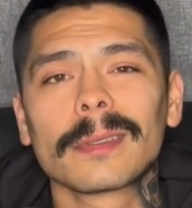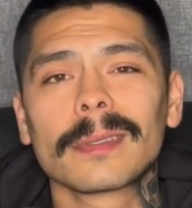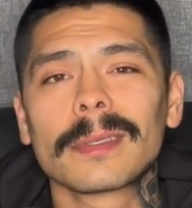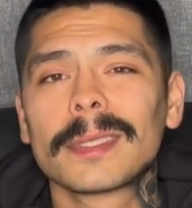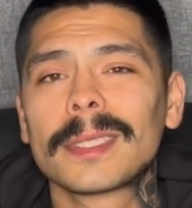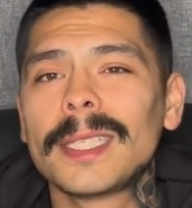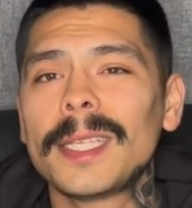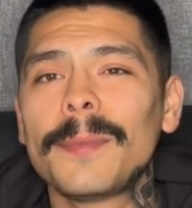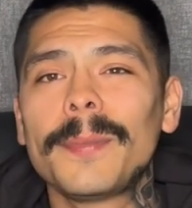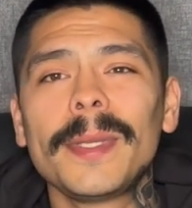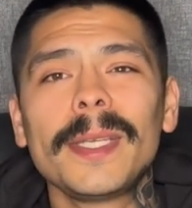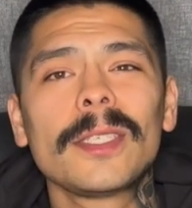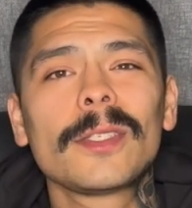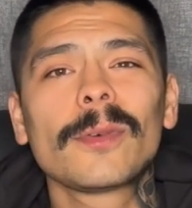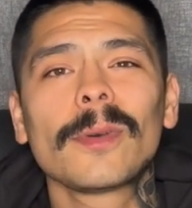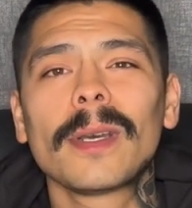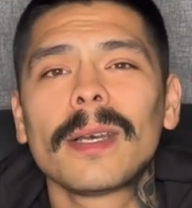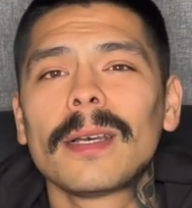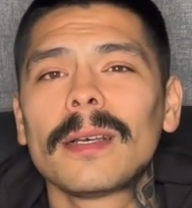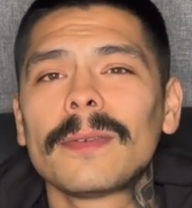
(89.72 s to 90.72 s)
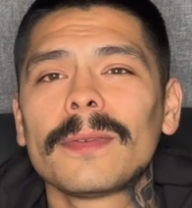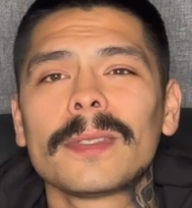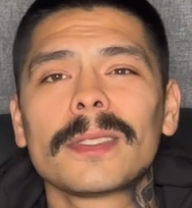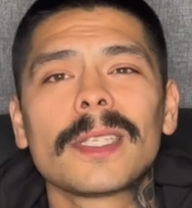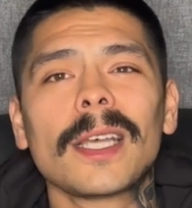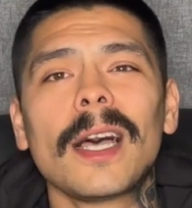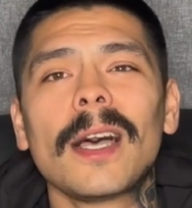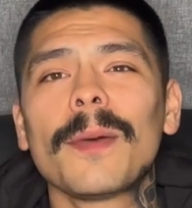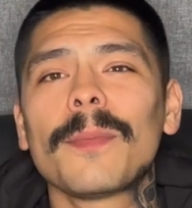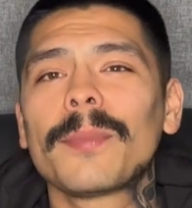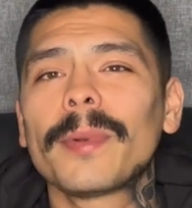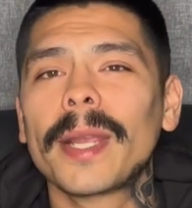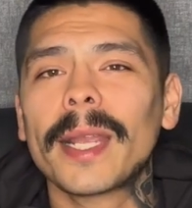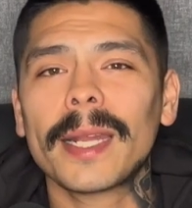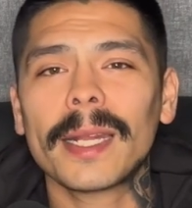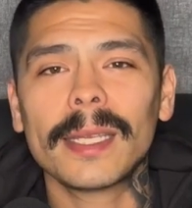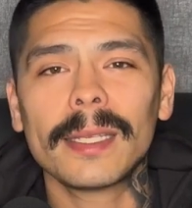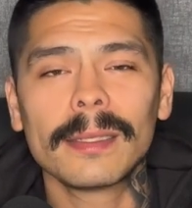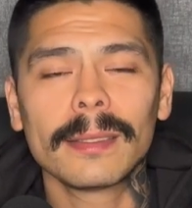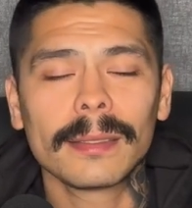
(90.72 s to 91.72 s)
TB12, Tom
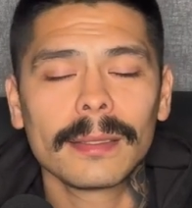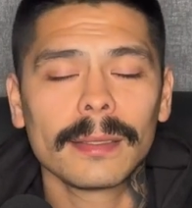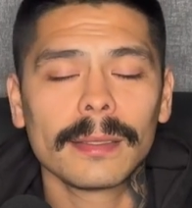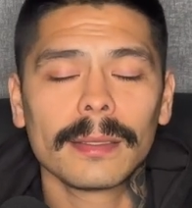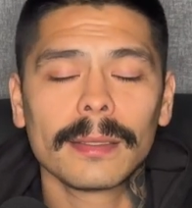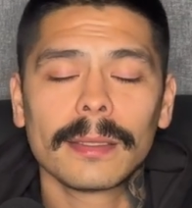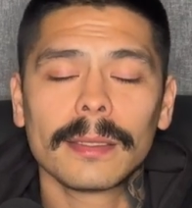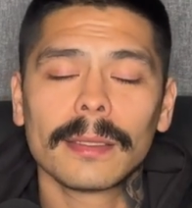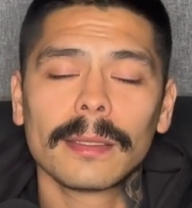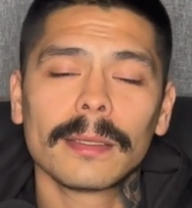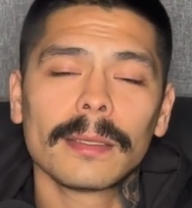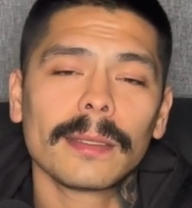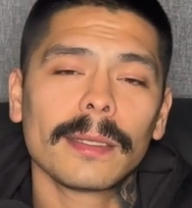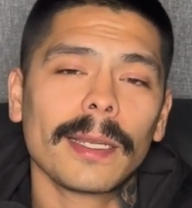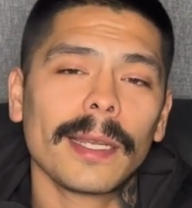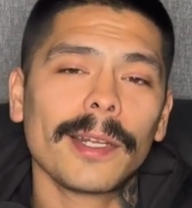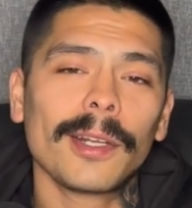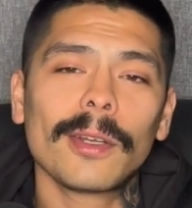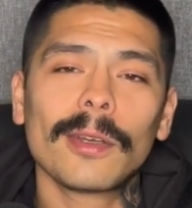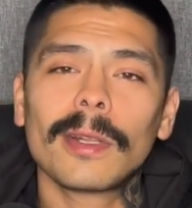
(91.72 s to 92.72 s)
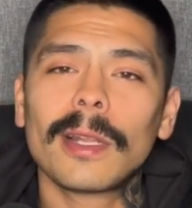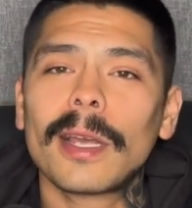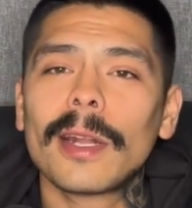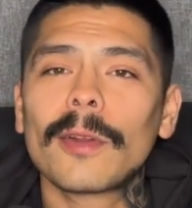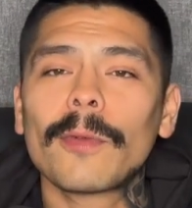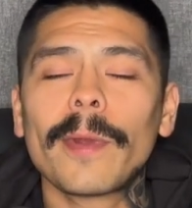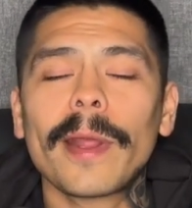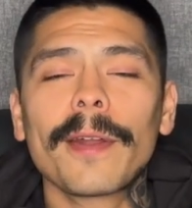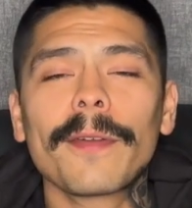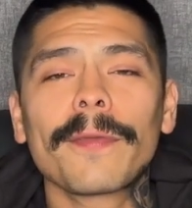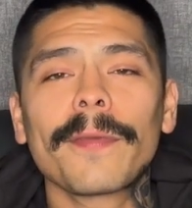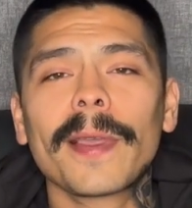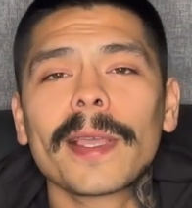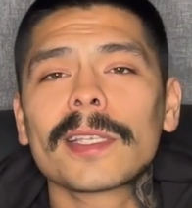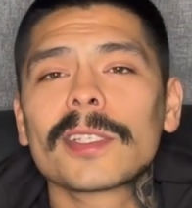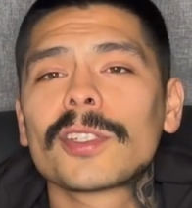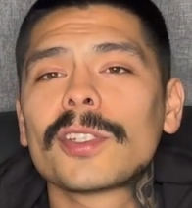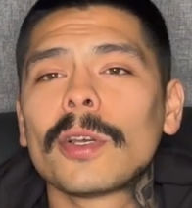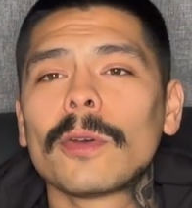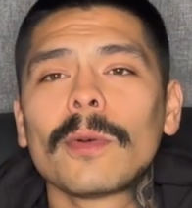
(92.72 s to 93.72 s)
Brady. I know a lot of Raider
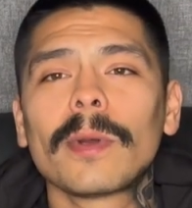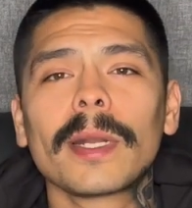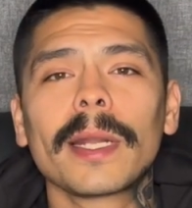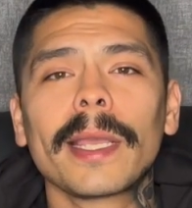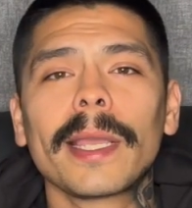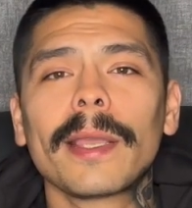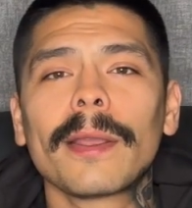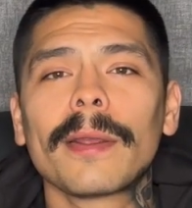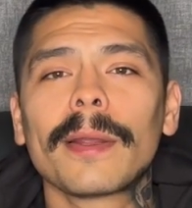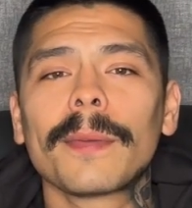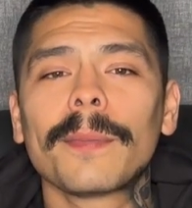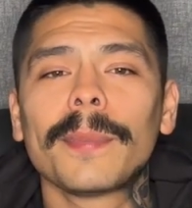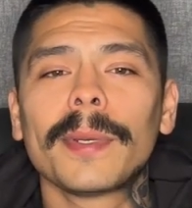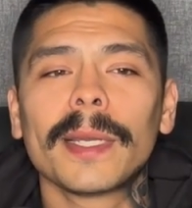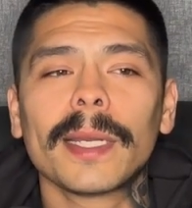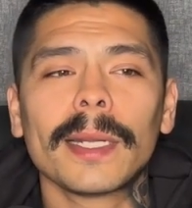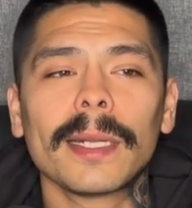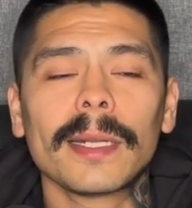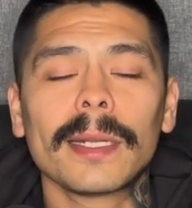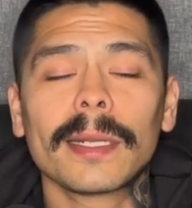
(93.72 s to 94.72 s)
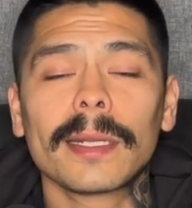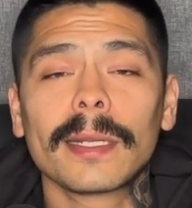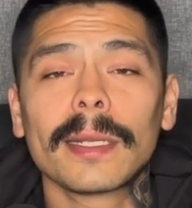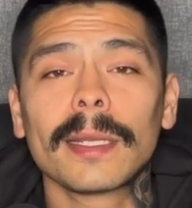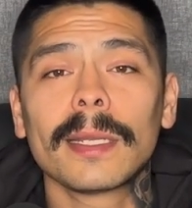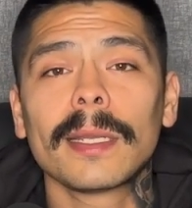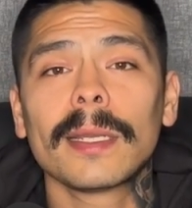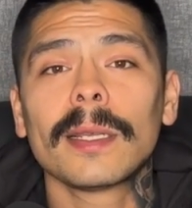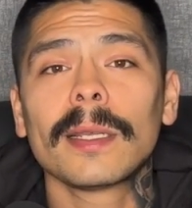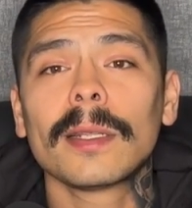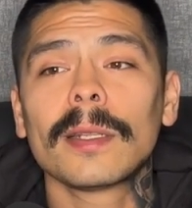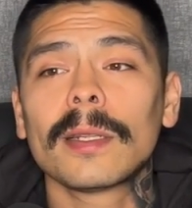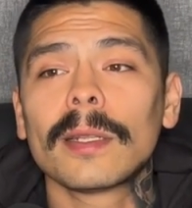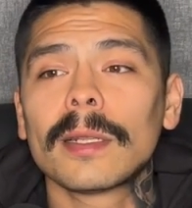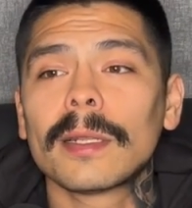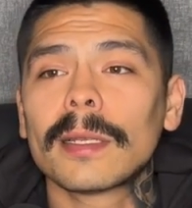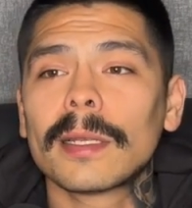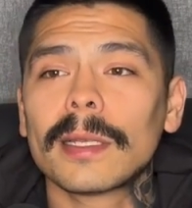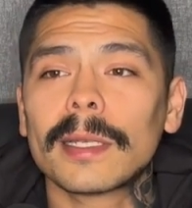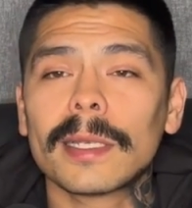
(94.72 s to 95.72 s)
fans don't want to hear it, but
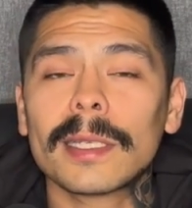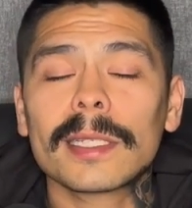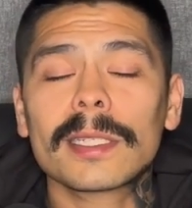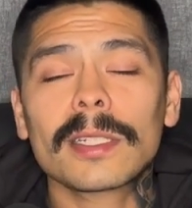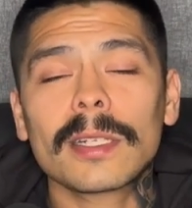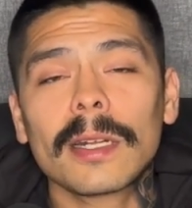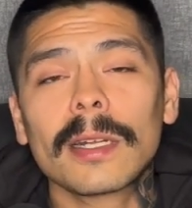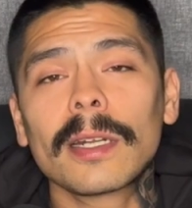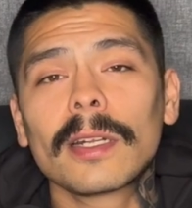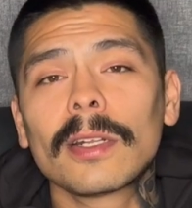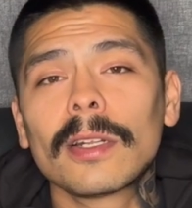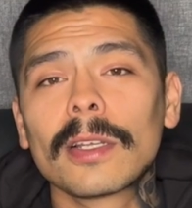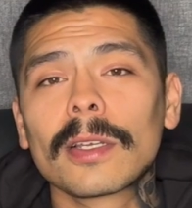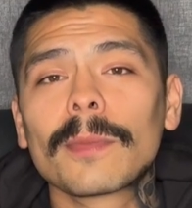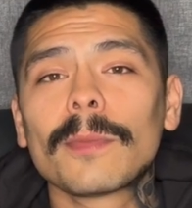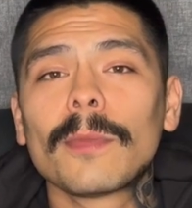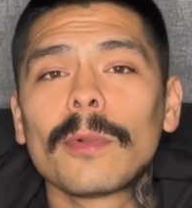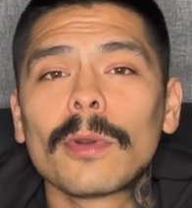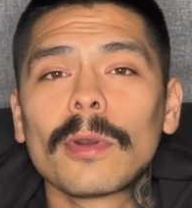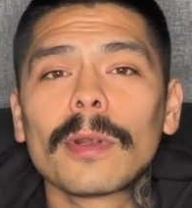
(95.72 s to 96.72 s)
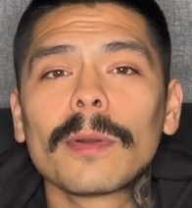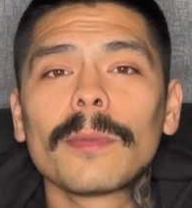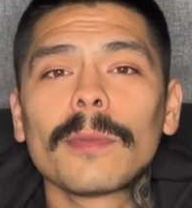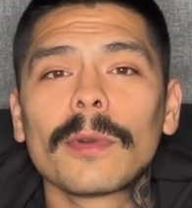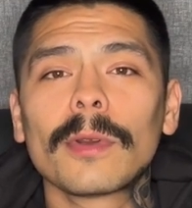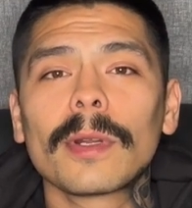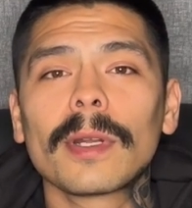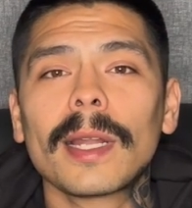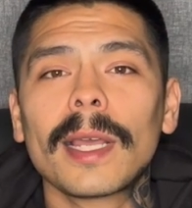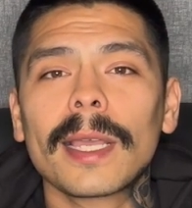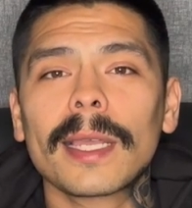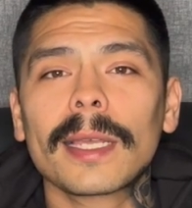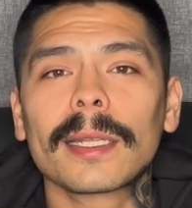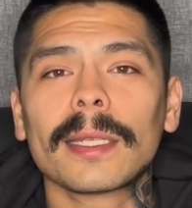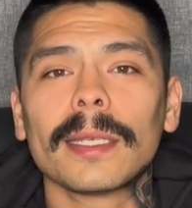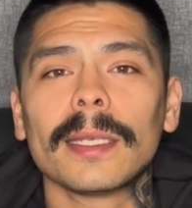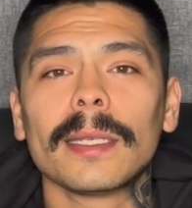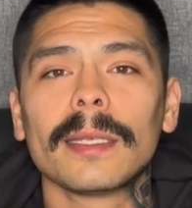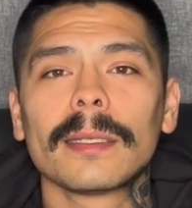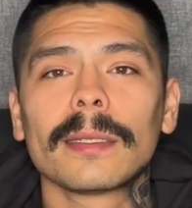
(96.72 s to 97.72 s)
it's starting to look more and more
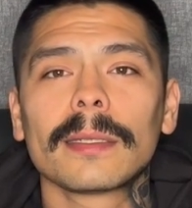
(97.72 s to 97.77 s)
likely.